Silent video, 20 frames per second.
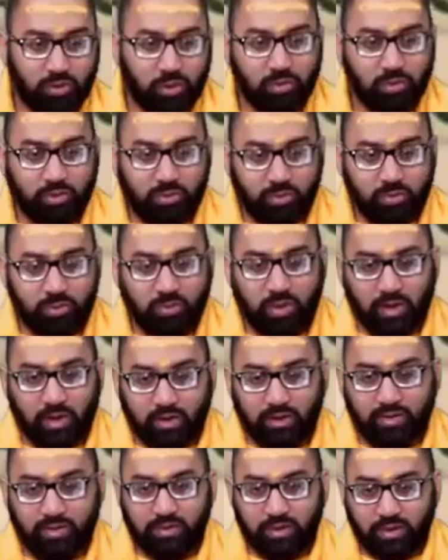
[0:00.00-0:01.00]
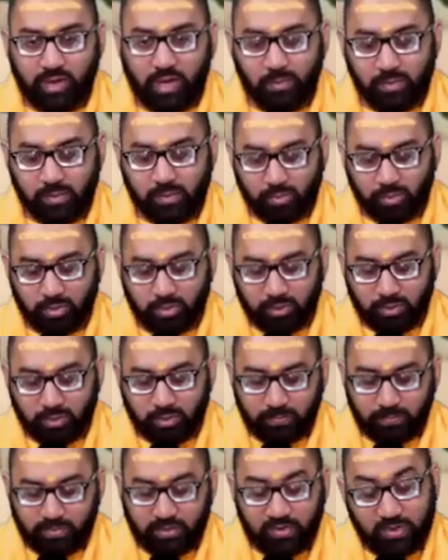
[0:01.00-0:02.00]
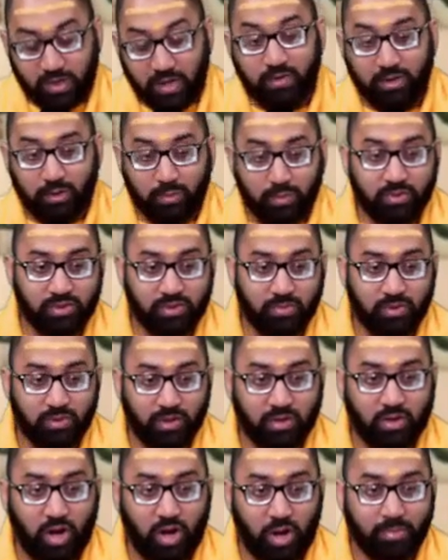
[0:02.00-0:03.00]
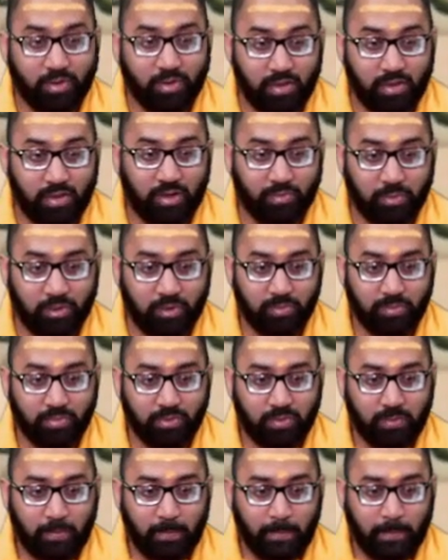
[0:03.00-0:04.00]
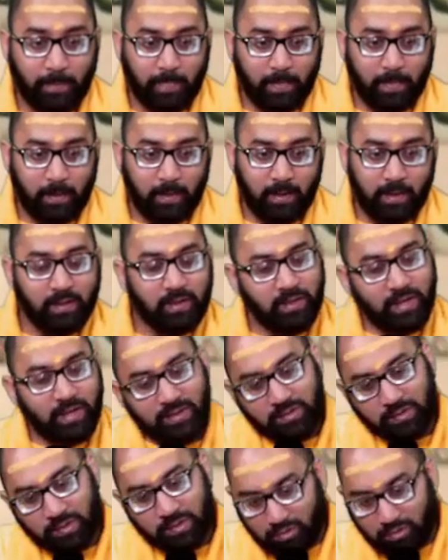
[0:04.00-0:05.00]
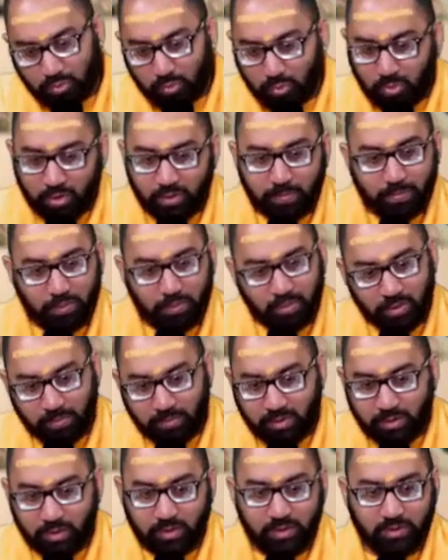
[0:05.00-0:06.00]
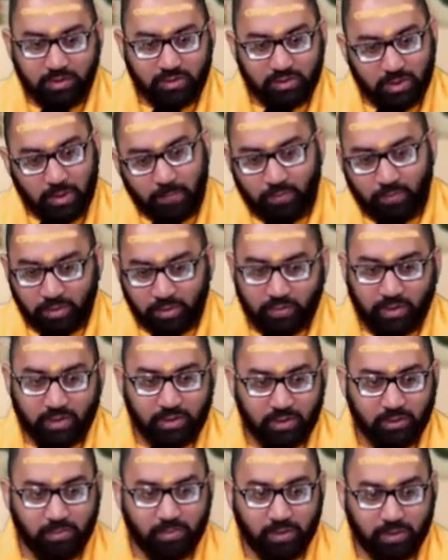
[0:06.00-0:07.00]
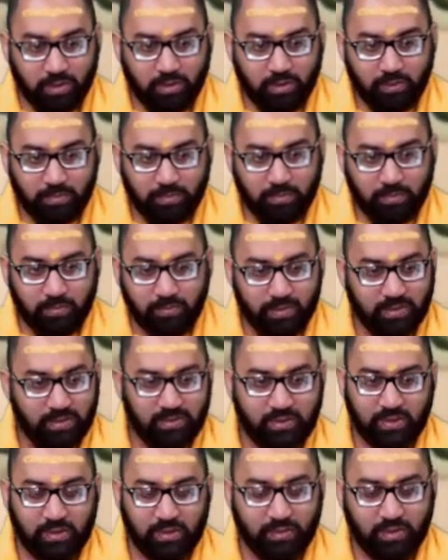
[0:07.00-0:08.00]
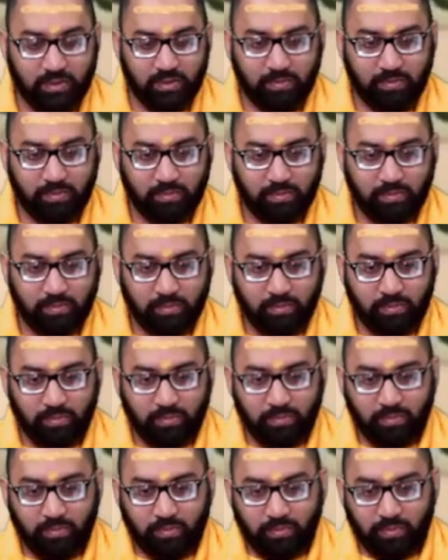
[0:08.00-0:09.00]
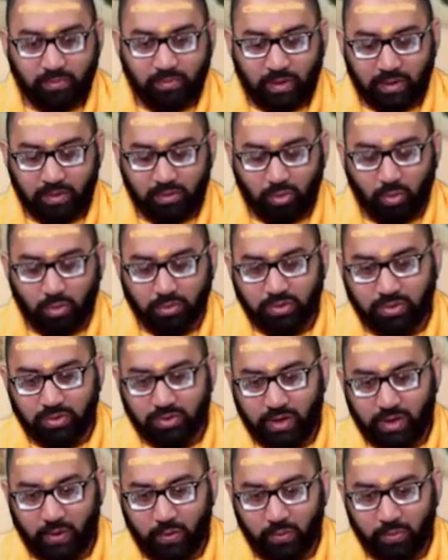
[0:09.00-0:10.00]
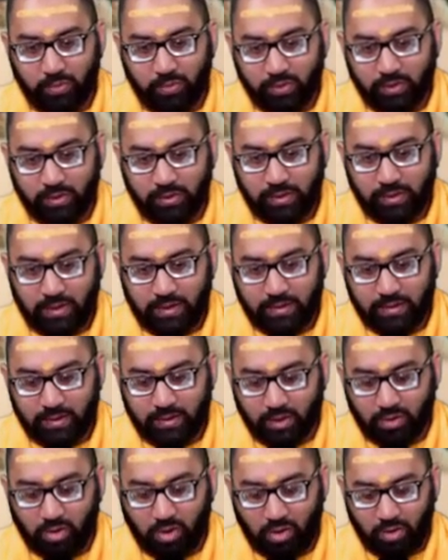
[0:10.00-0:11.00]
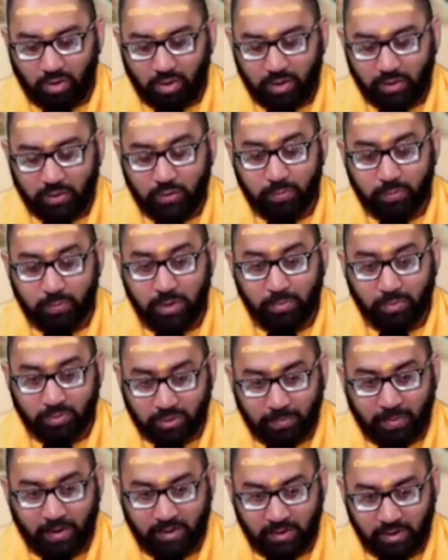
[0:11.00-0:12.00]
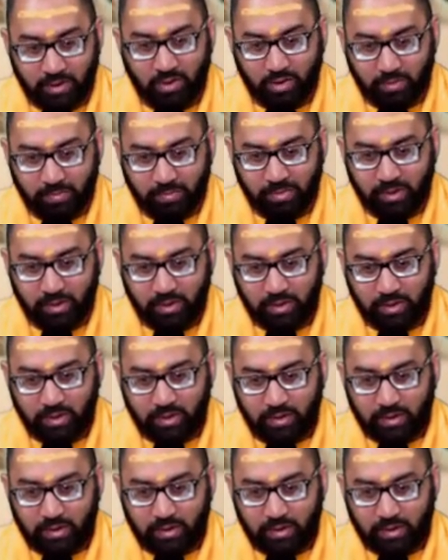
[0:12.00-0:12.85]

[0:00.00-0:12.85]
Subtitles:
going through, a lot of things that came up were Seva was something that commonly came up. And that is one preliminary step for the Vaidika Marga, is Seva. That holds us accountable in that there are other people depending on me.